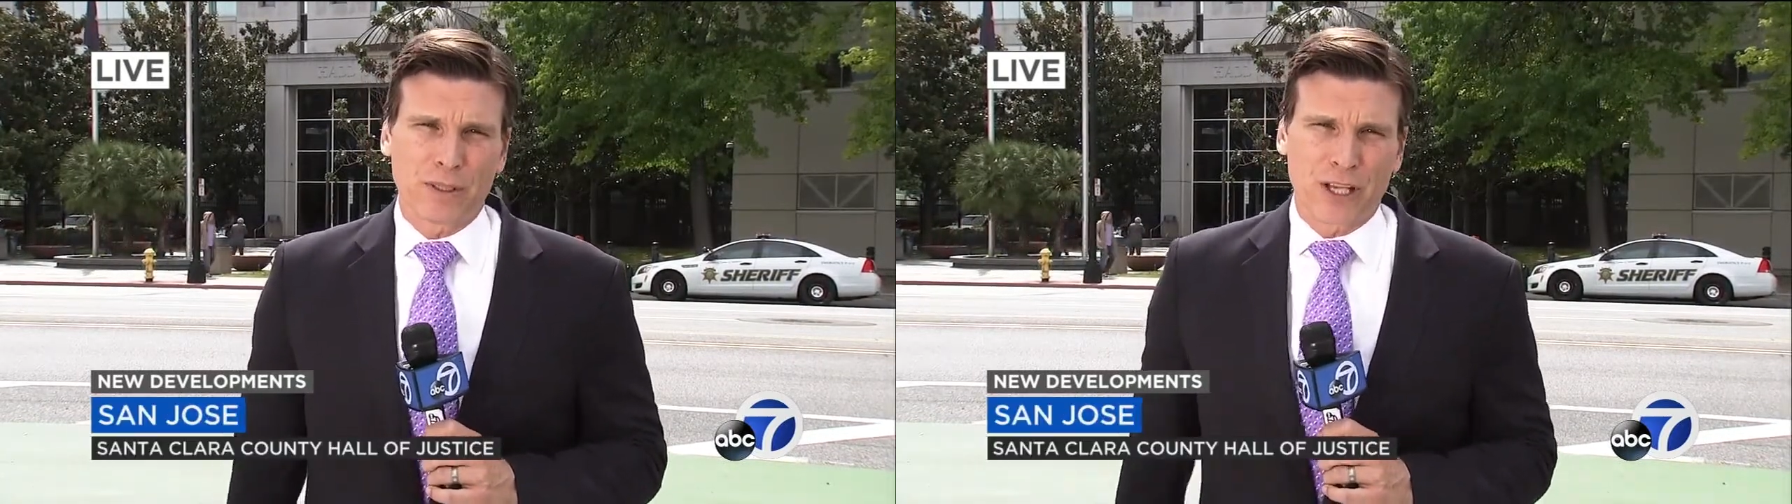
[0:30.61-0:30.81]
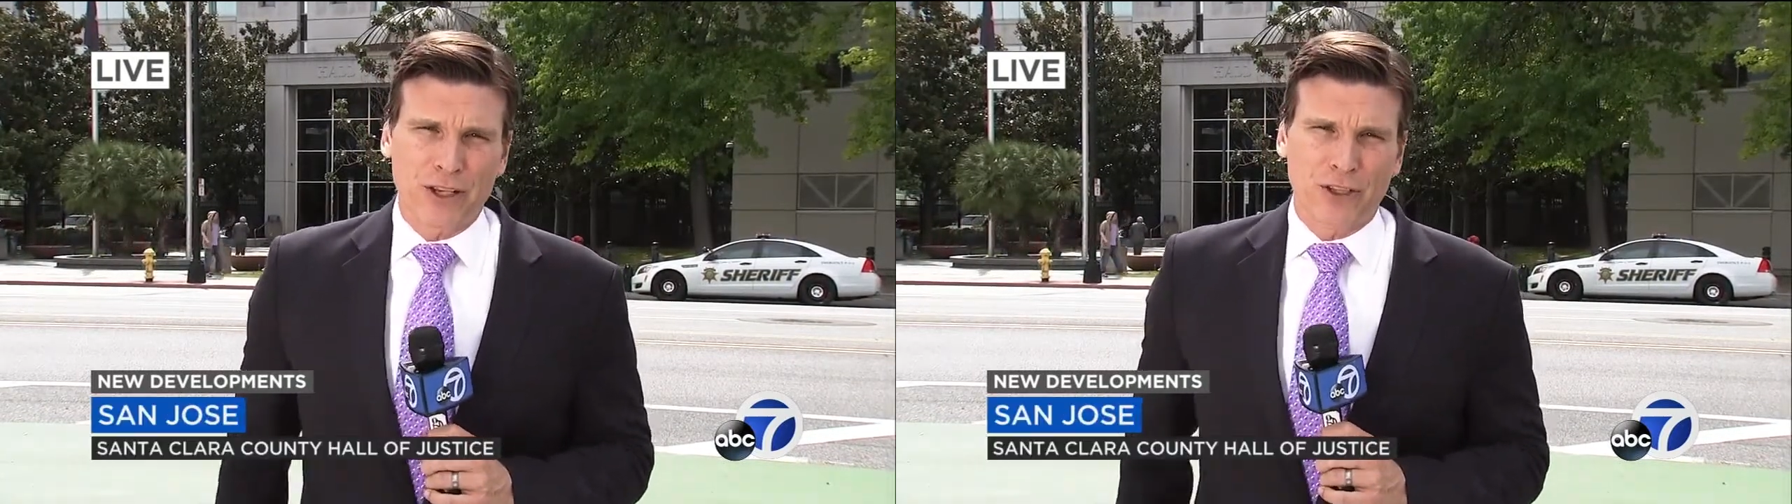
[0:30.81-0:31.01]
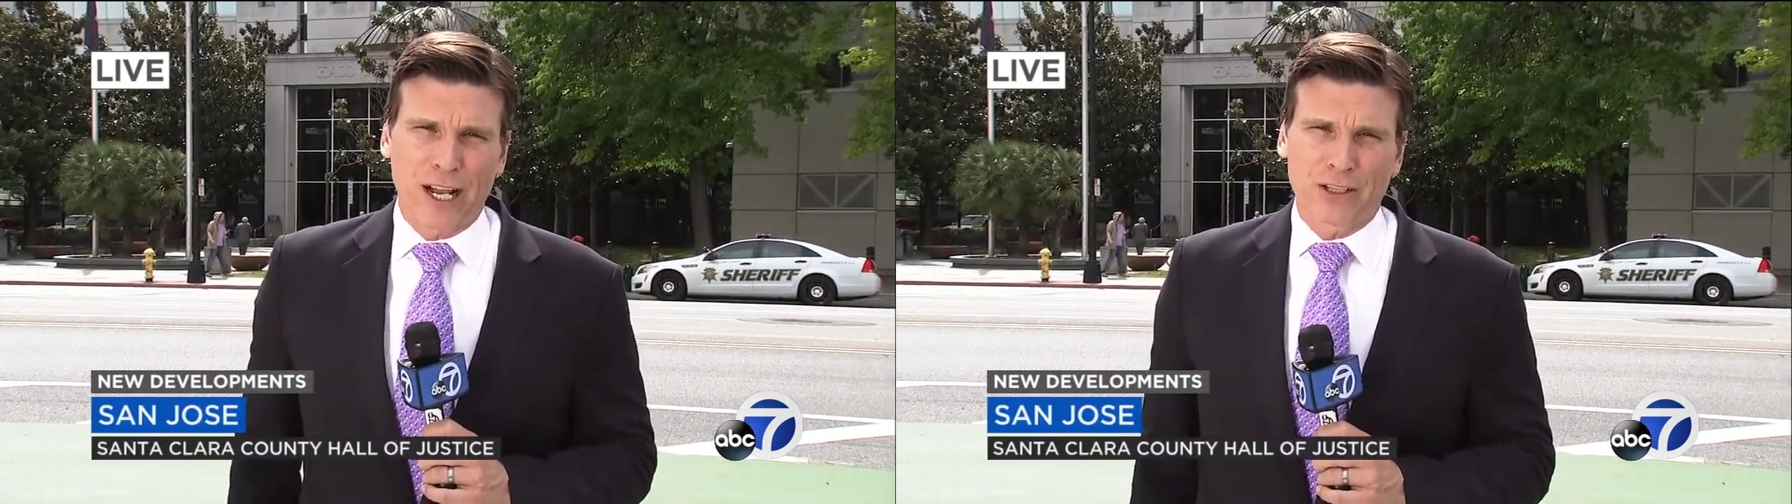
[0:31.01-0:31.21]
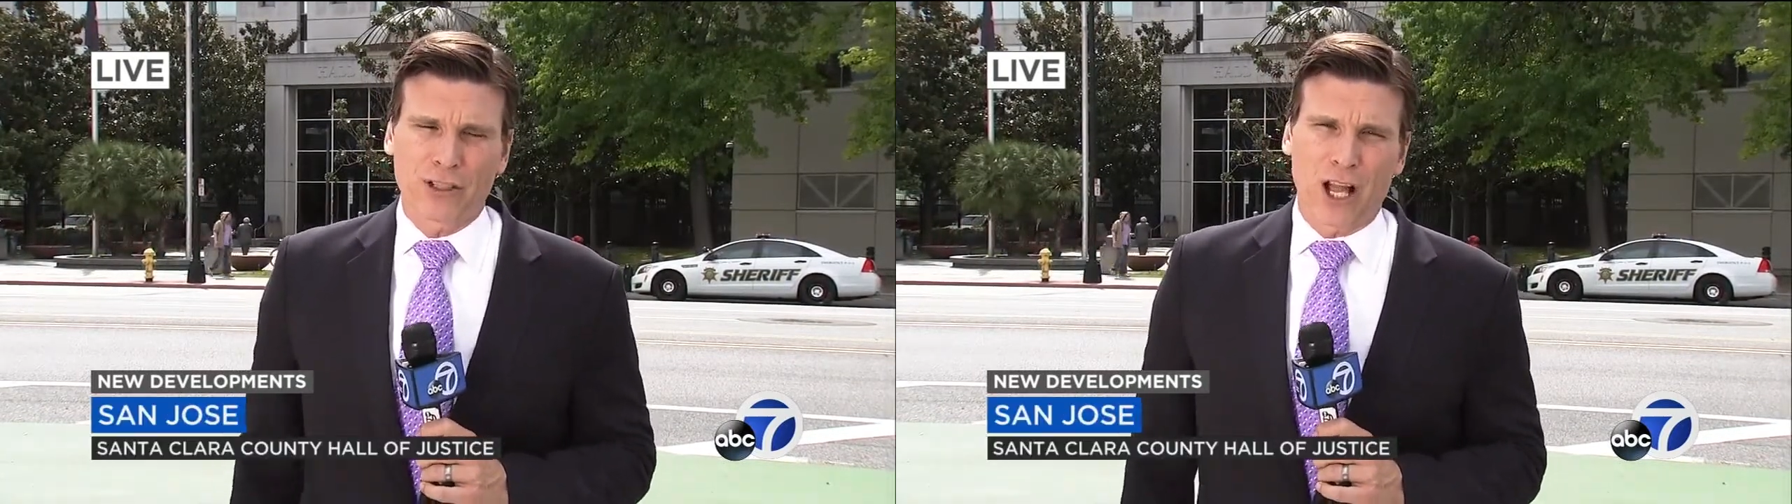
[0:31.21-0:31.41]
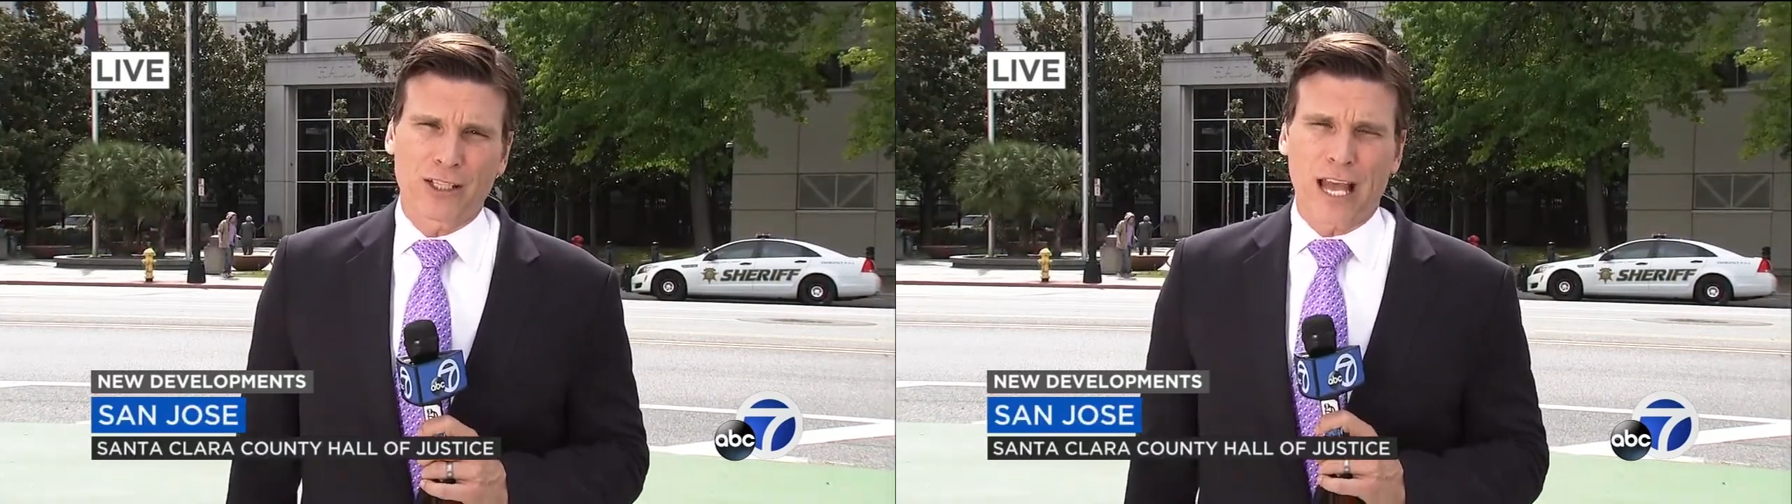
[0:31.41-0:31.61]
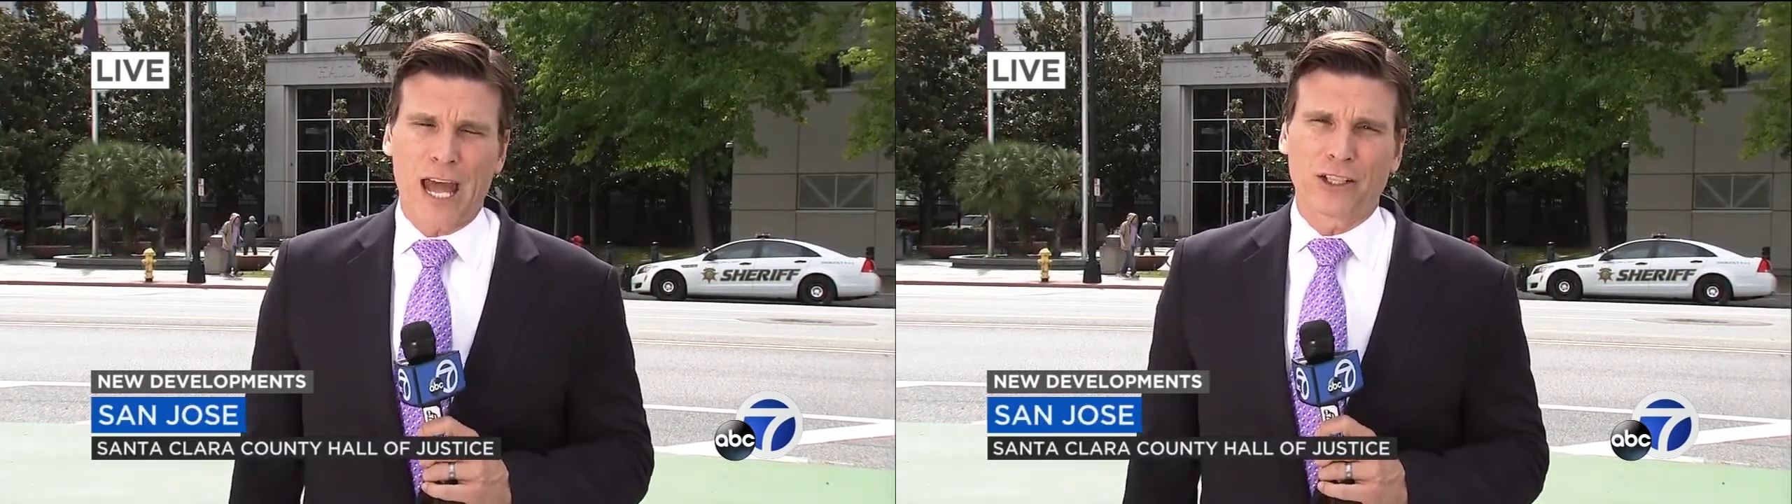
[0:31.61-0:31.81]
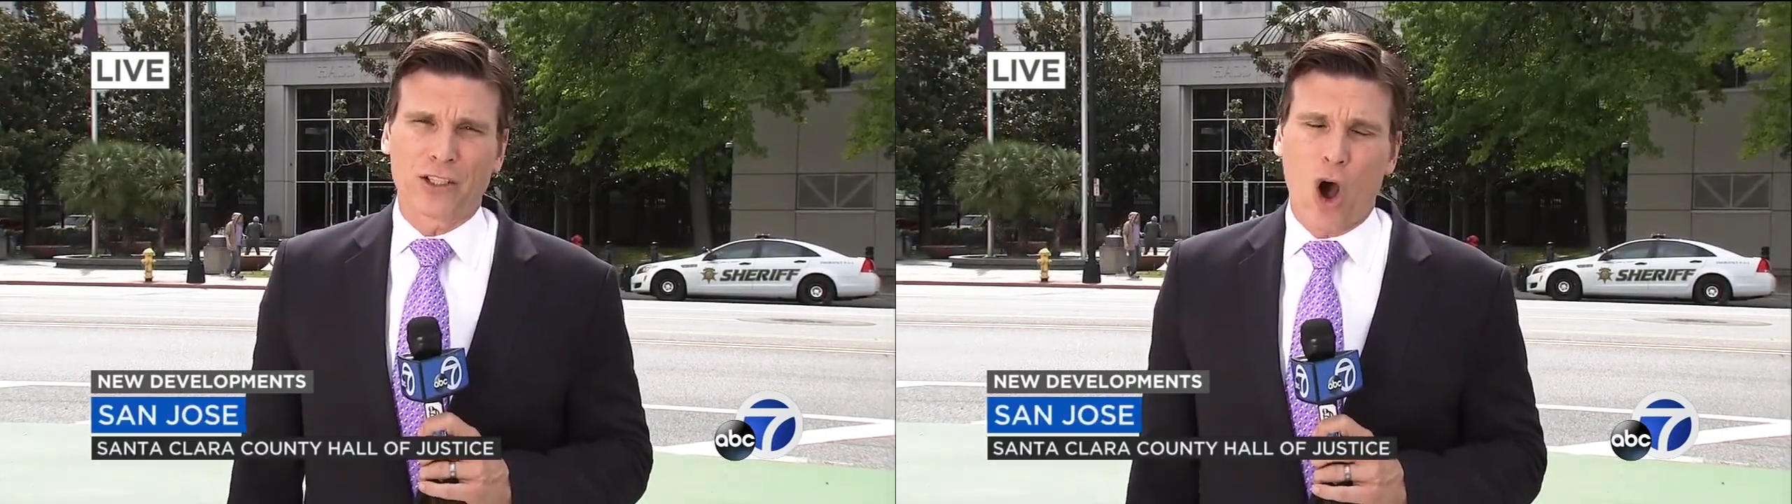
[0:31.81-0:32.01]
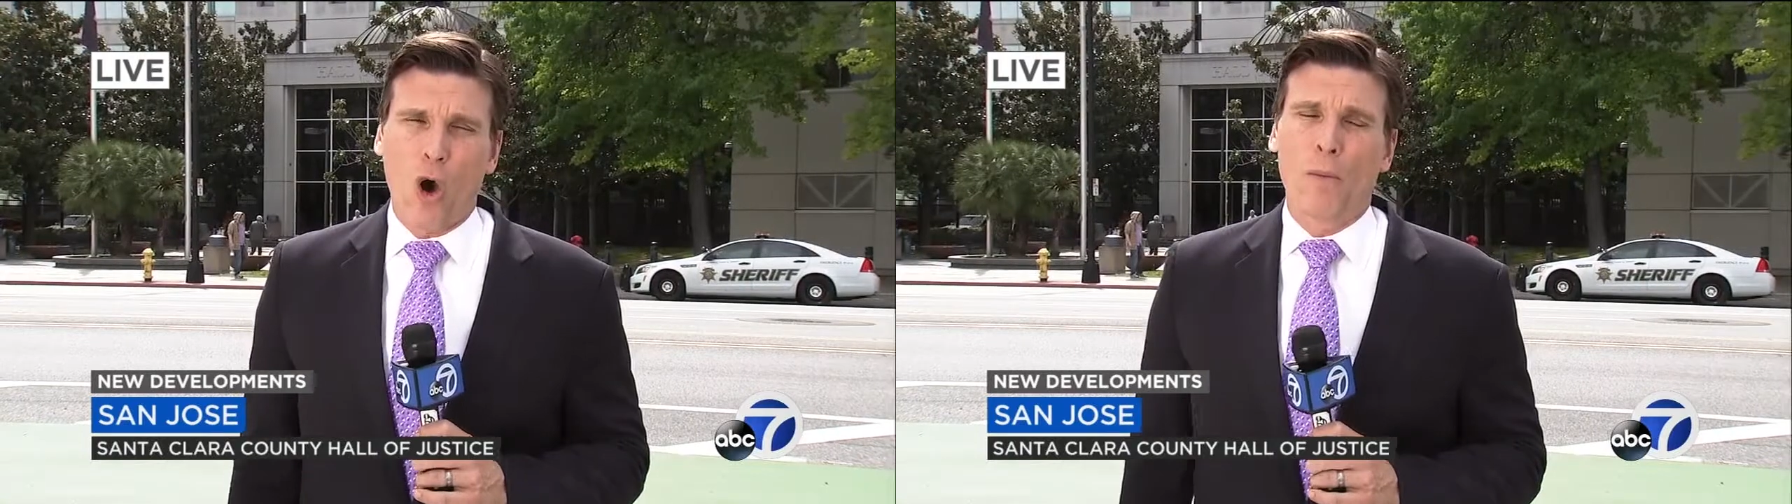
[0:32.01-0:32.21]
possession at his Los
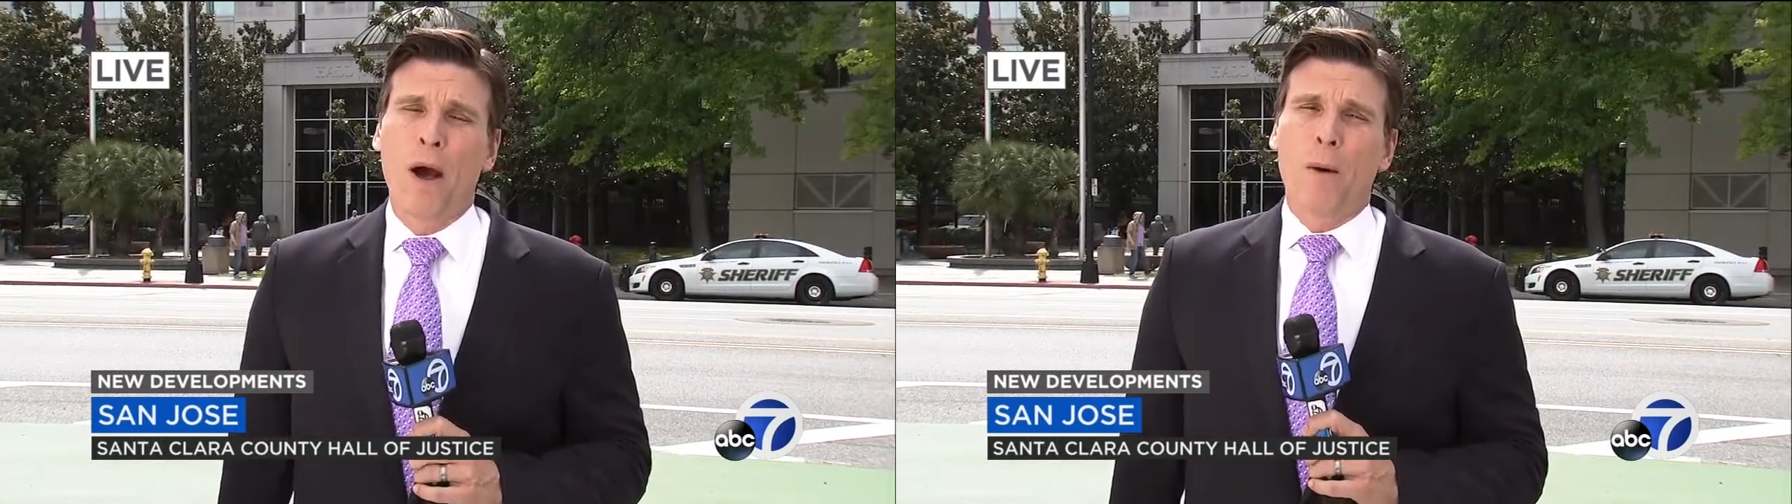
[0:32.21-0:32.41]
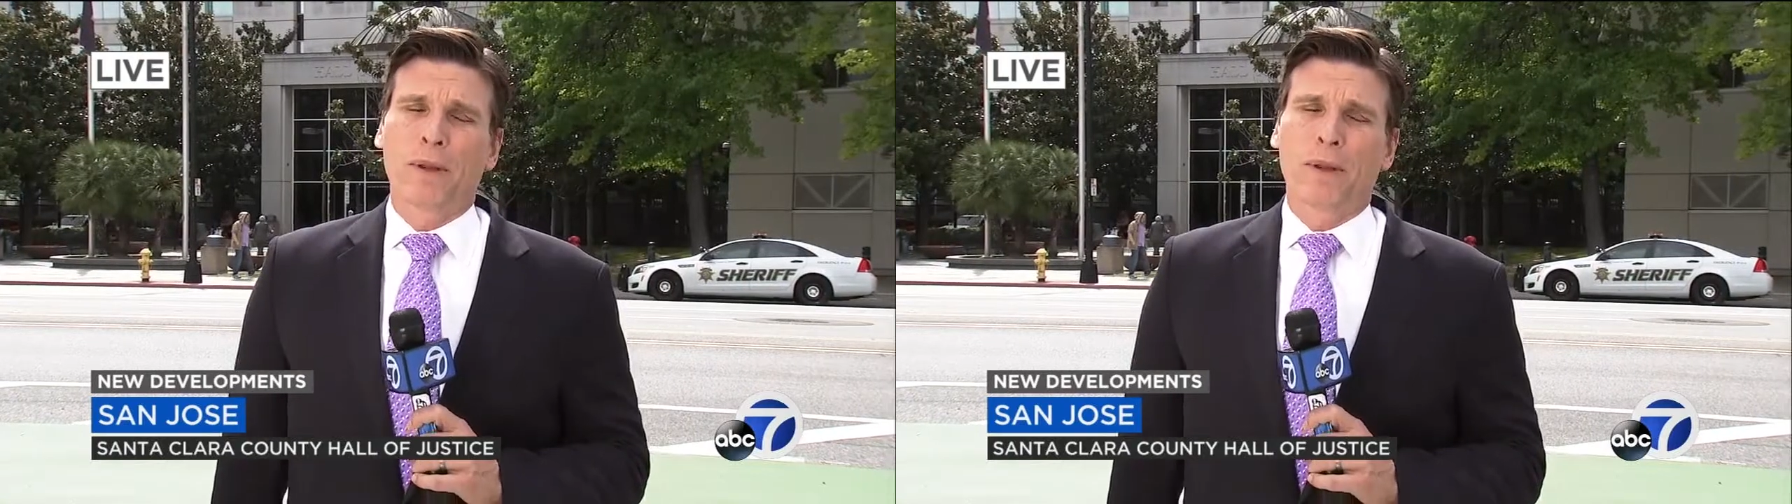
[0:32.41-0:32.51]
Gatos home.